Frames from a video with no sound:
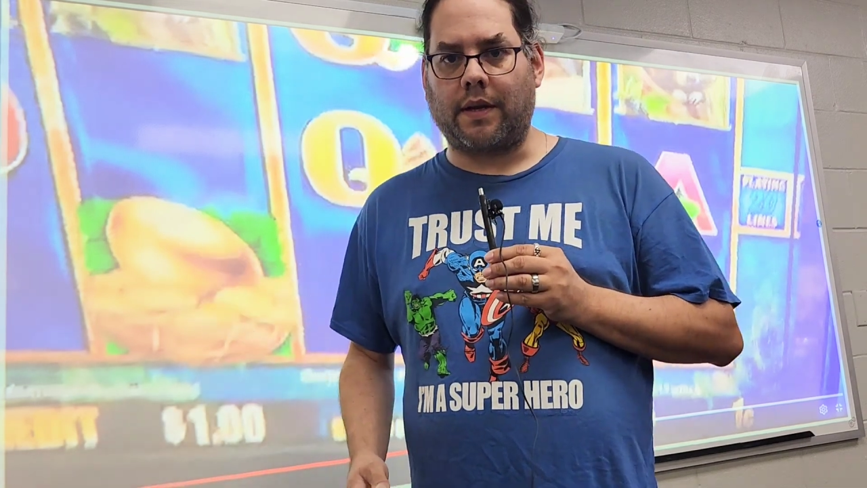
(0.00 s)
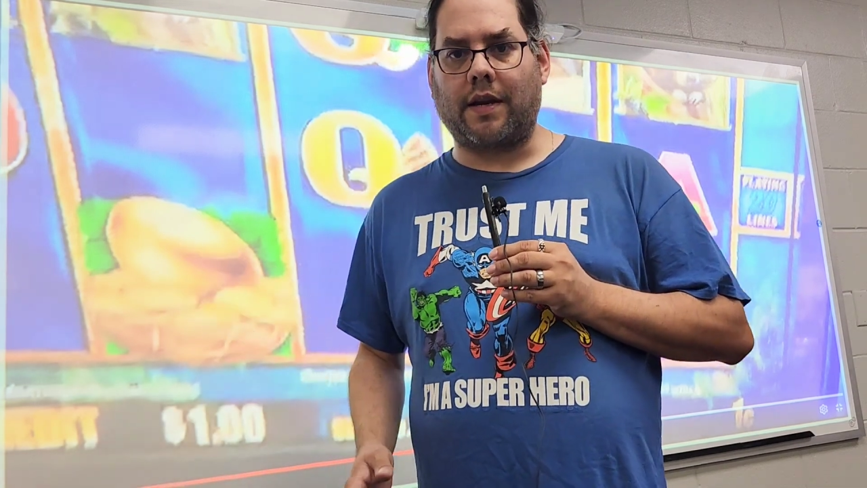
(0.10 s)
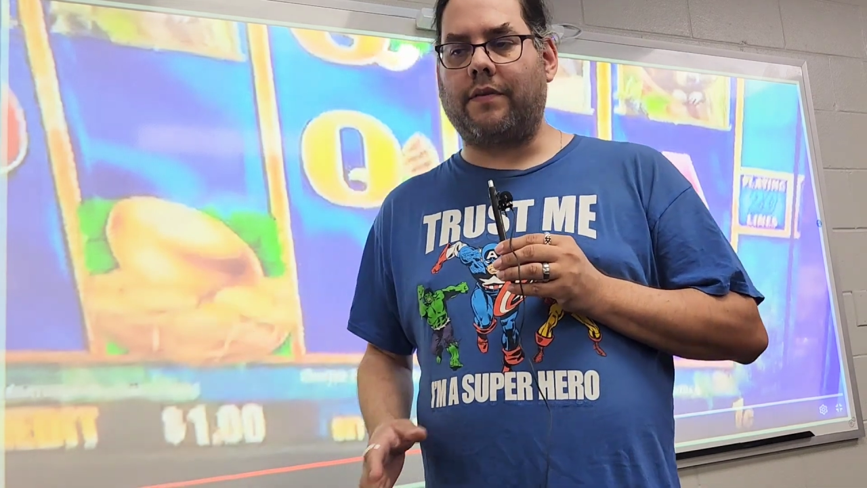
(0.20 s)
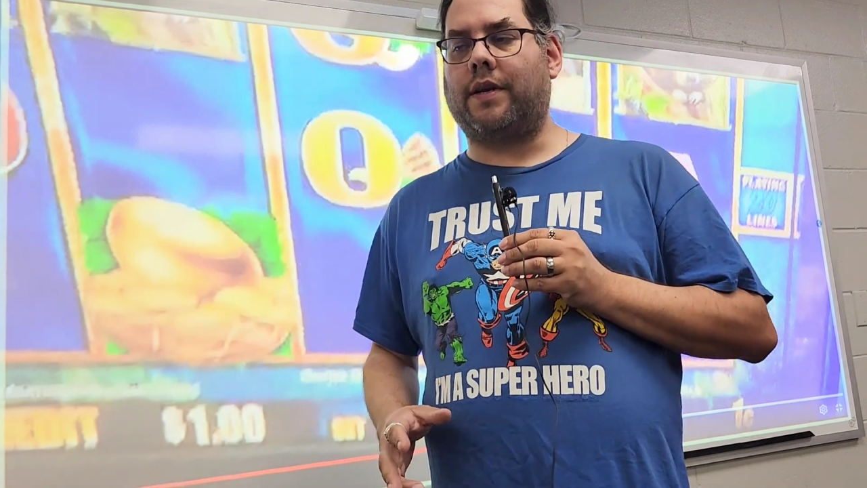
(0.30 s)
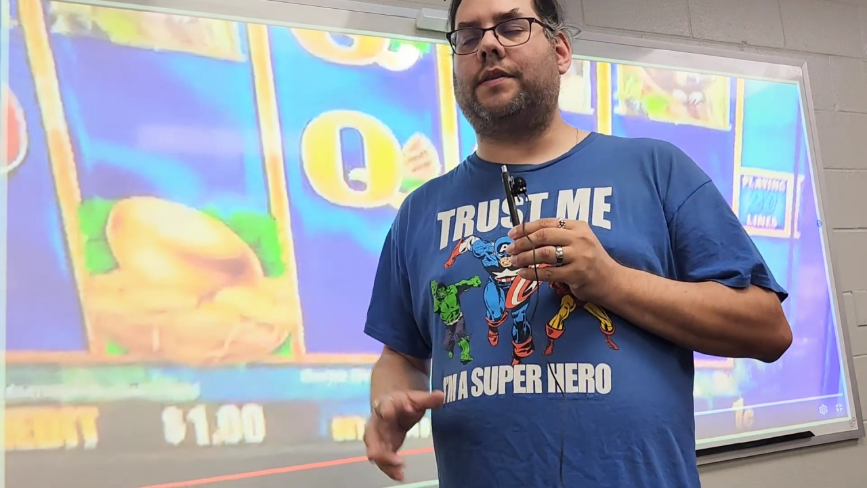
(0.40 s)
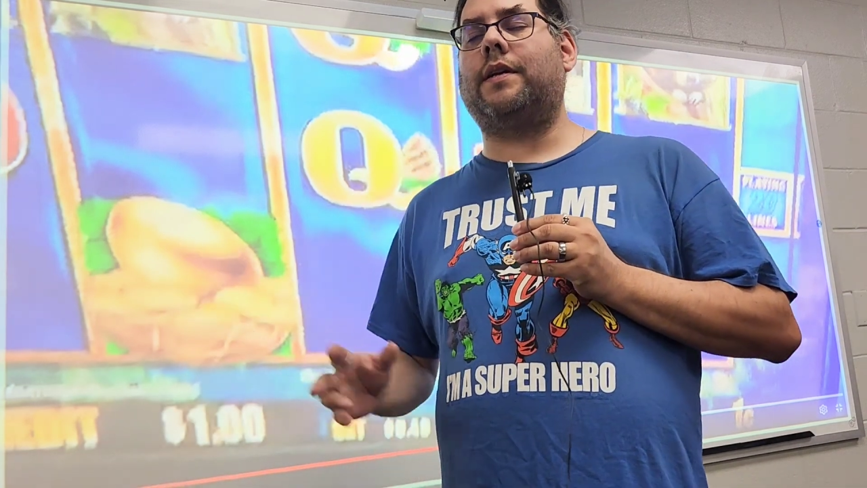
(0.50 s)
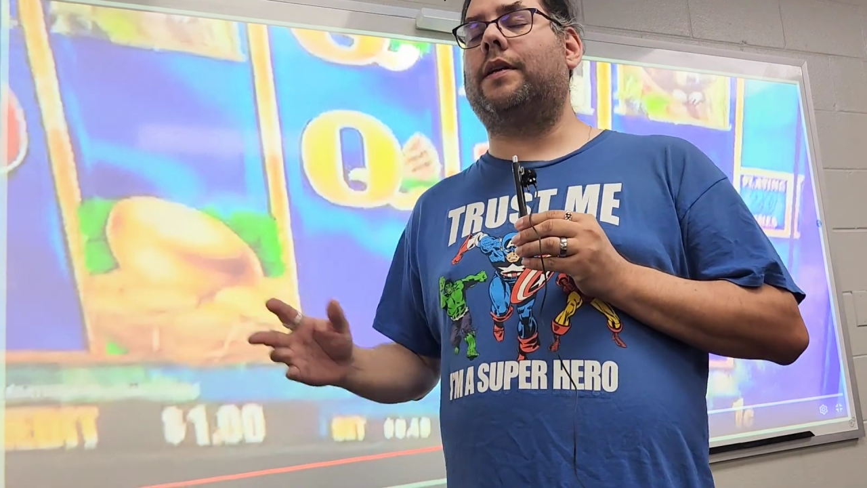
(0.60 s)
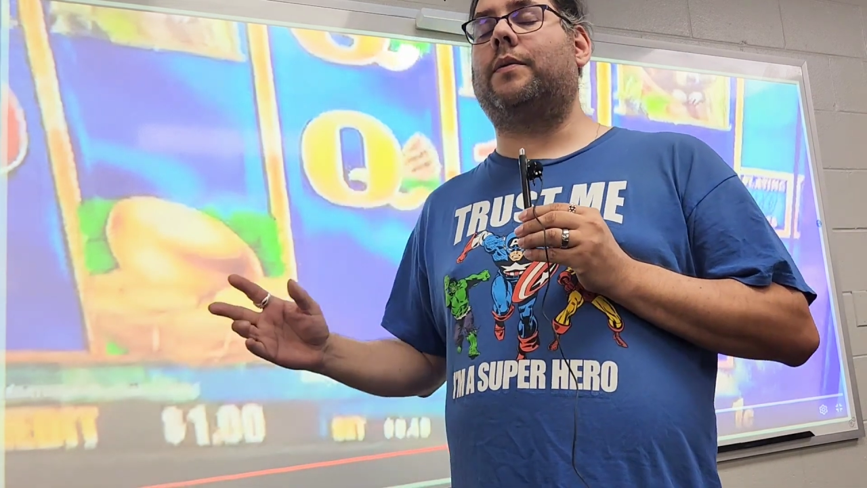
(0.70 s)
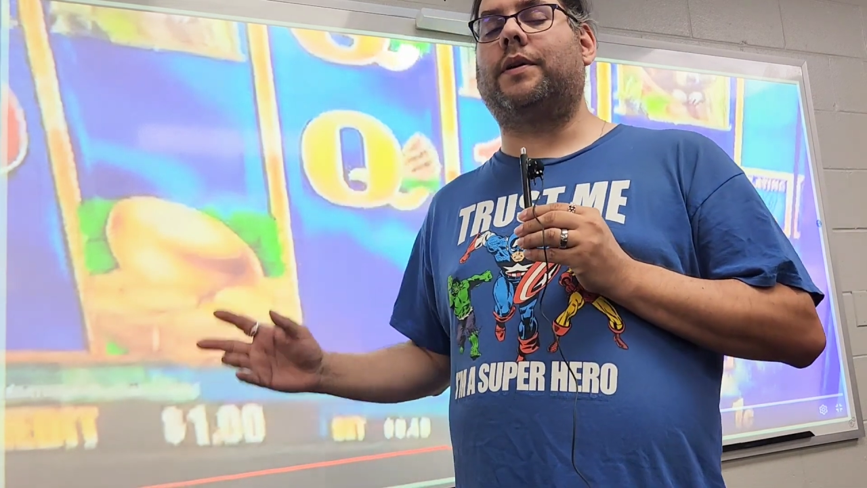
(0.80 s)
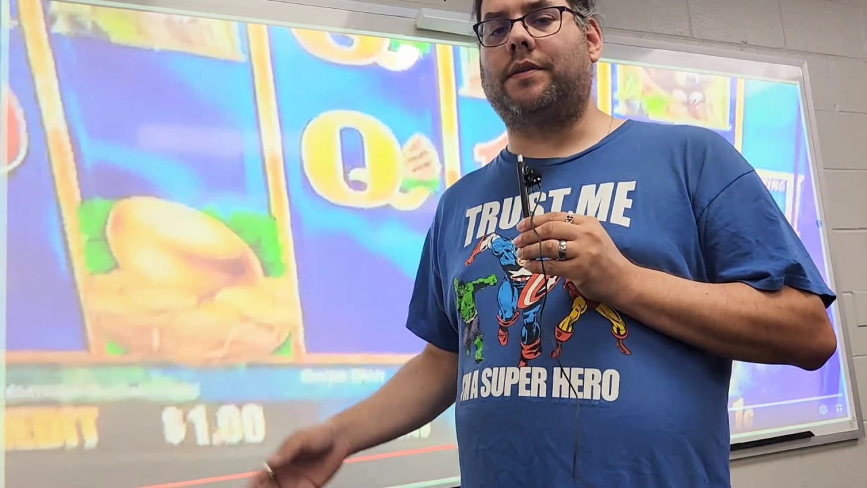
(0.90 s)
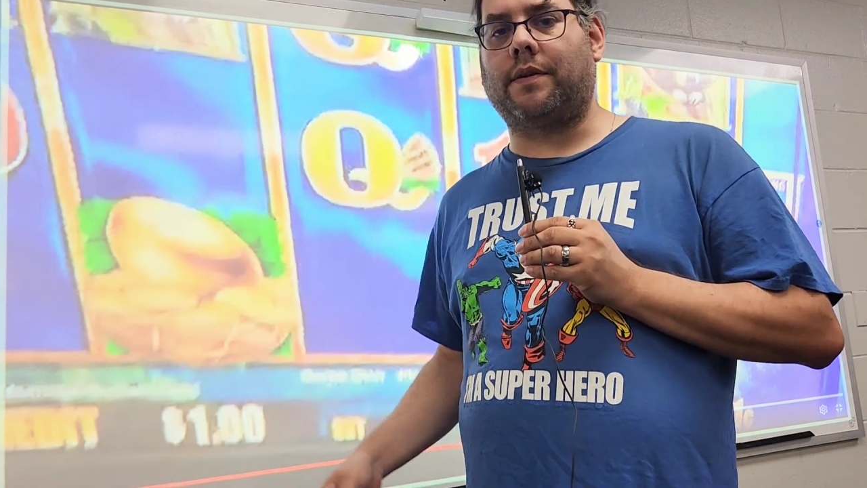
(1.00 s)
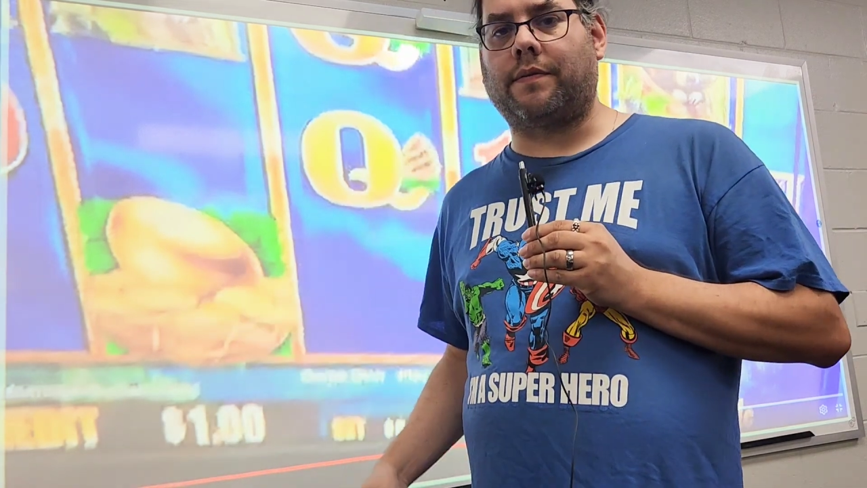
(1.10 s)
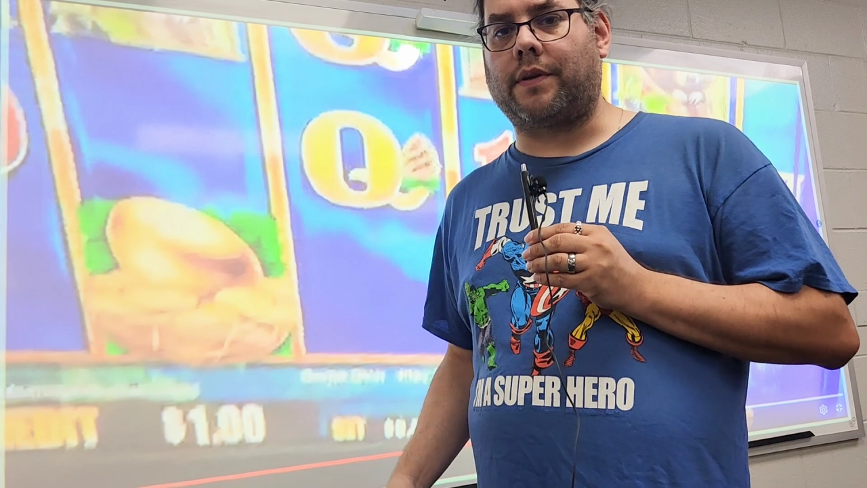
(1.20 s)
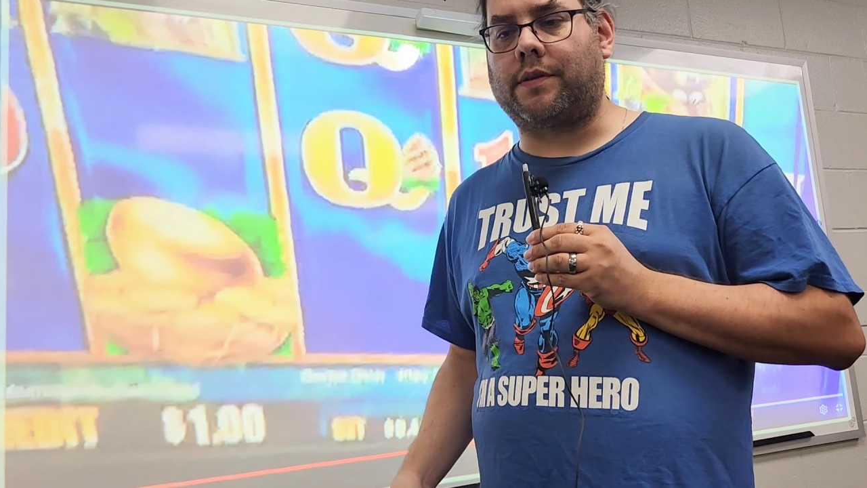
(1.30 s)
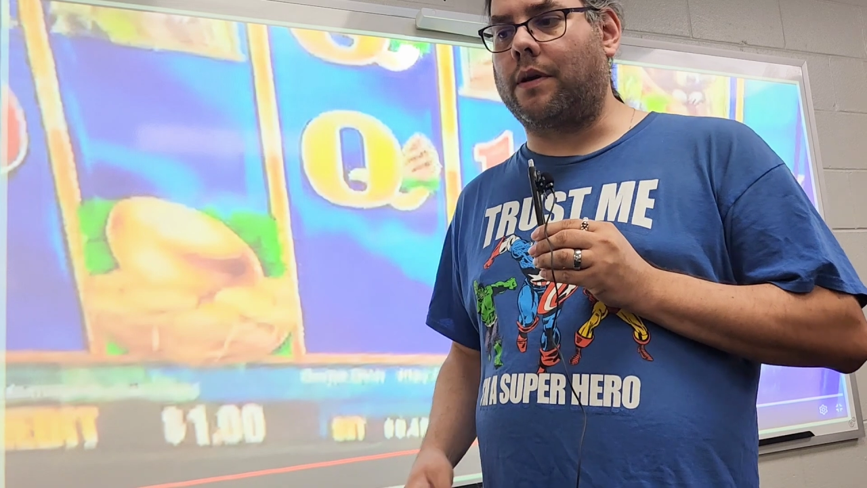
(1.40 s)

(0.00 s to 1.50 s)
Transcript: and every casino is different.